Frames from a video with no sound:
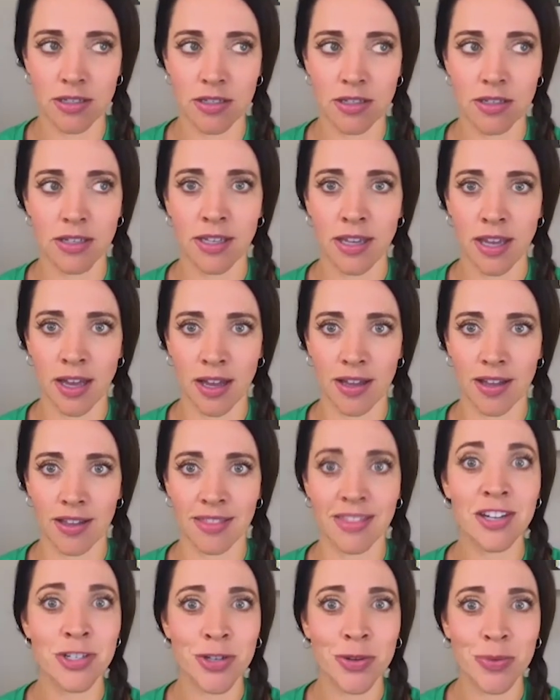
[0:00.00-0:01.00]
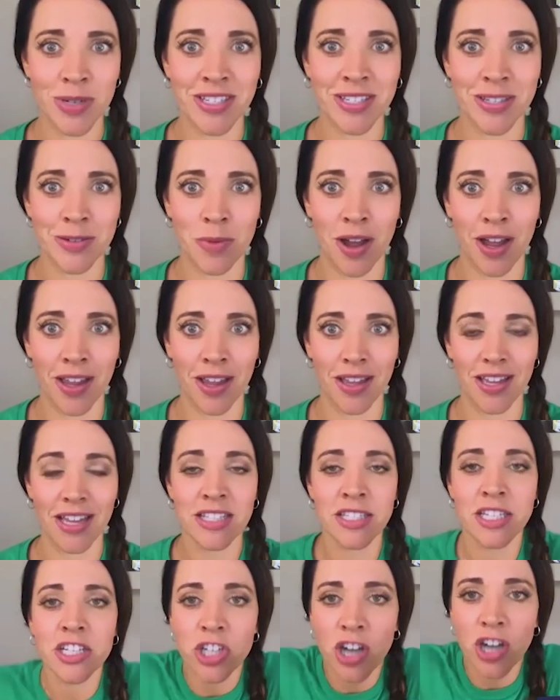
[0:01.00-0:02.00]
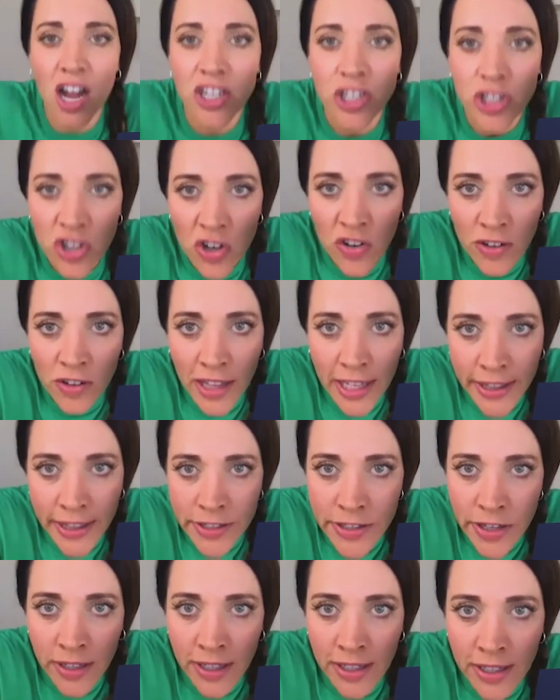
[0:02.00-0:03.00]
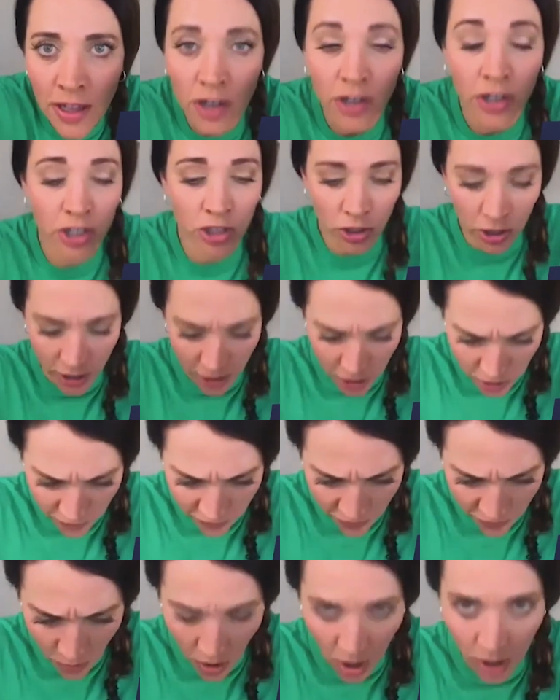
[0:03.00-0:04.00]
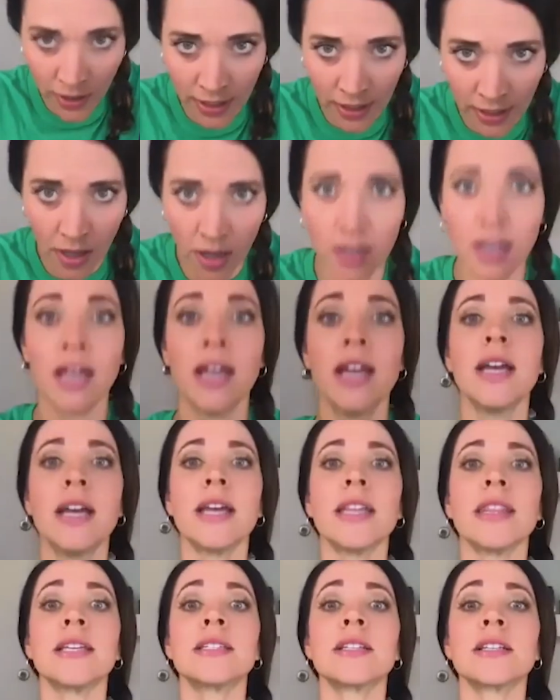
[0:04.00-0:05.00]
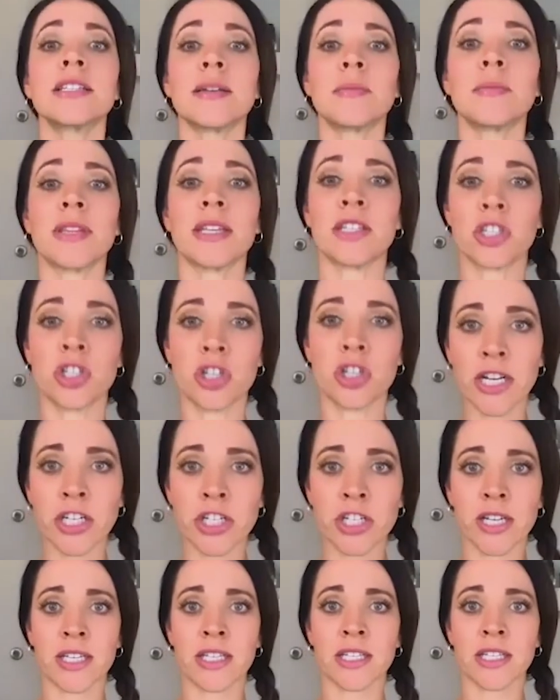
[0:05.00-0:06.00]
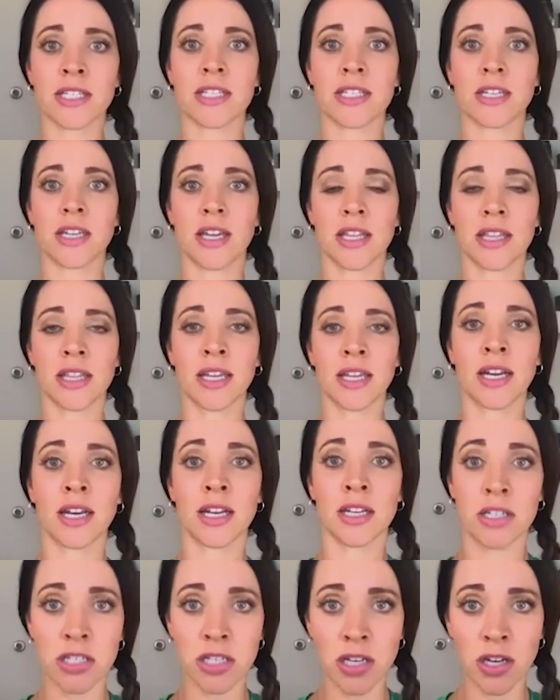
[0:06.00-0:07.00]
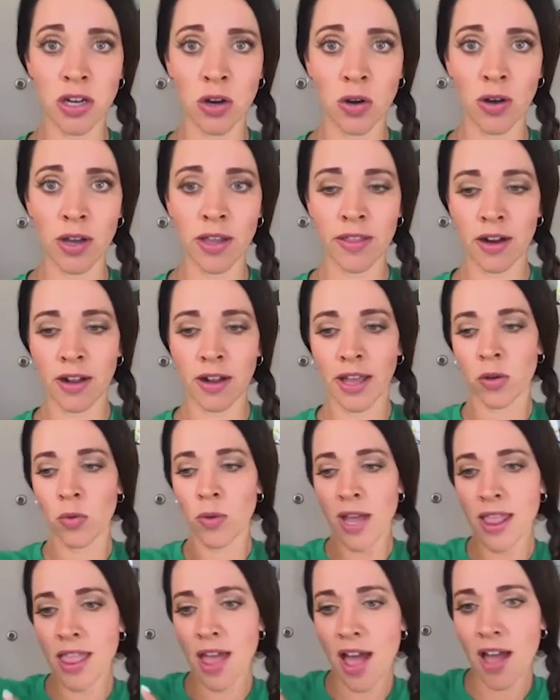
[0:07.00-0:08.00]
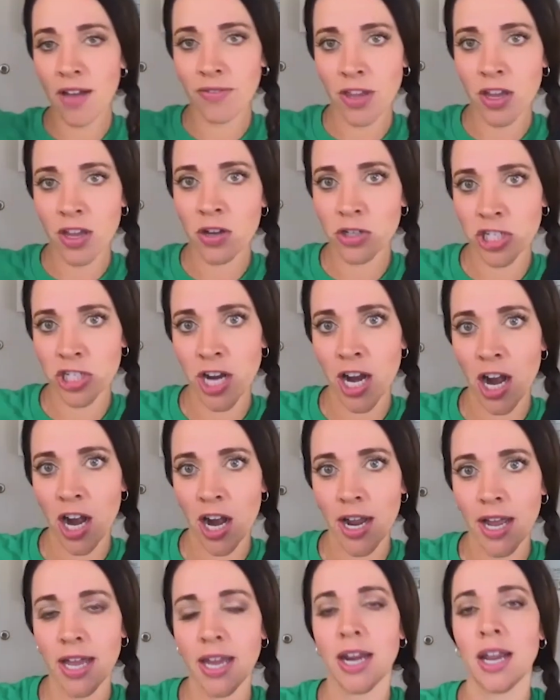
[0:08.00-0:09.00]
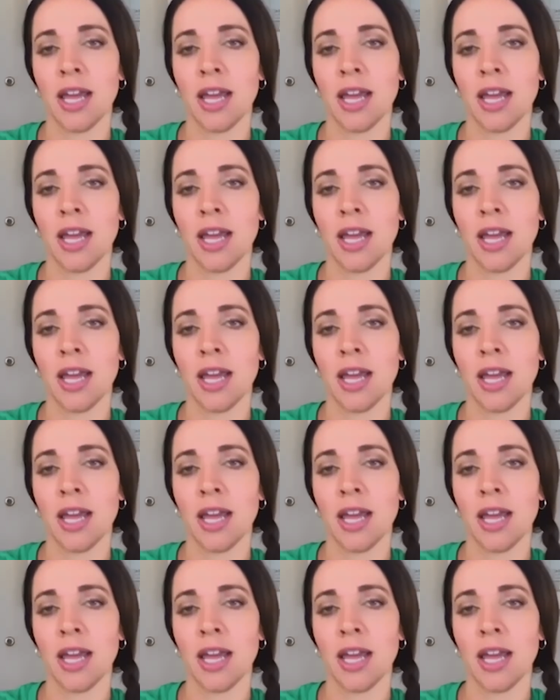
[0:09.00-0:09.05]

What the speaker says: Yeah, there's a reason why. It's because you're hunched over like this all day long, or you're looking at your phone all day long. These are some of the stretches that you need to do. And they're like, we love you, Jared.